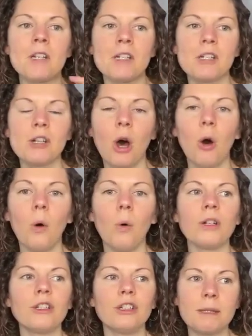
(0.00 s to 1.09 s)
So
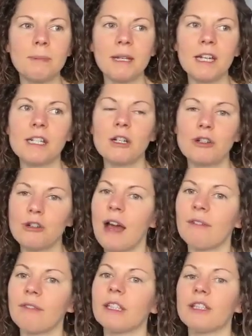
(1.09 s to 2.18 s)
just because you're
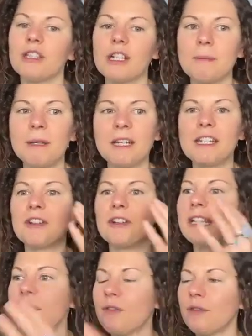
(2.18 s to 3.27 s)
traveling, just because you're in
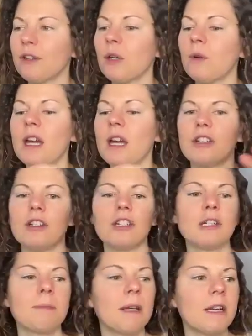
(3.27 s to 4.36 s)
a different location,
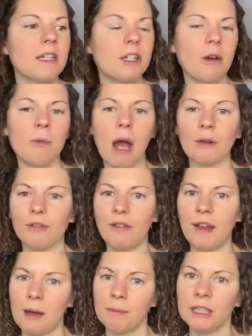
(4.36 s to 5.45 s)
just because you're around
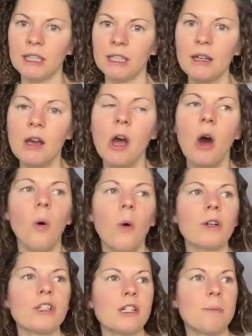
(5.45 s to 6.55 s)
family,
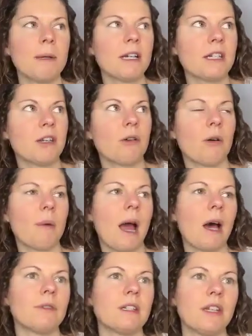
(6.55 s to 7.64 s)
or just because you're
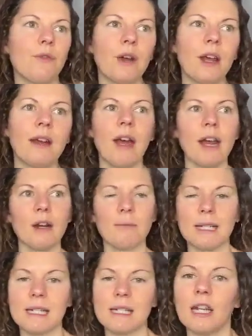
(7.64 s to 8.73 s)
around different
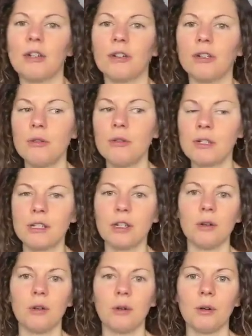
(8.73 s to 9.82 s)
environments than you're used
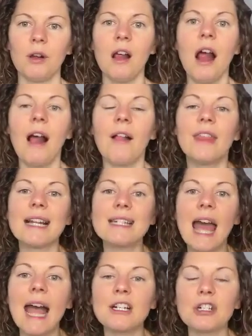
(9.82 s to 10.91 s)
to, that's
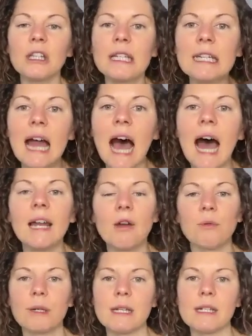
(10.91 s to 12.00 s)
actually not a
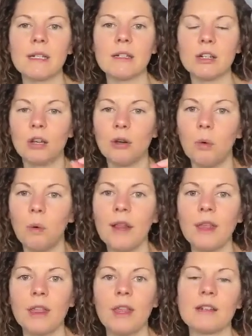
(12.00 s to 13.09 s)
reason to quit
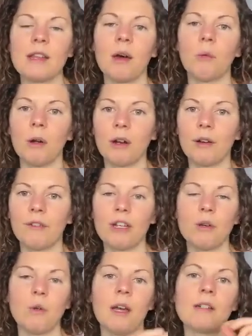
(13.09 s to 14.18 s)
the things that work for you.